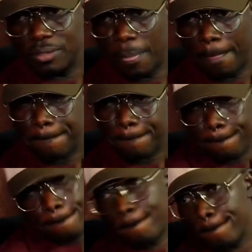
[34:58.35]
So
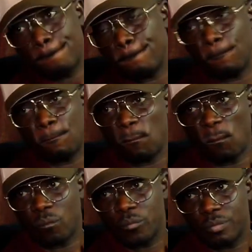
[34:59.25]
you mean
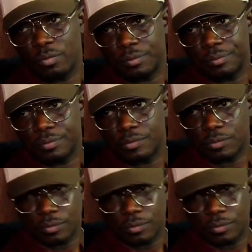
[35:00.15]
we need to challenge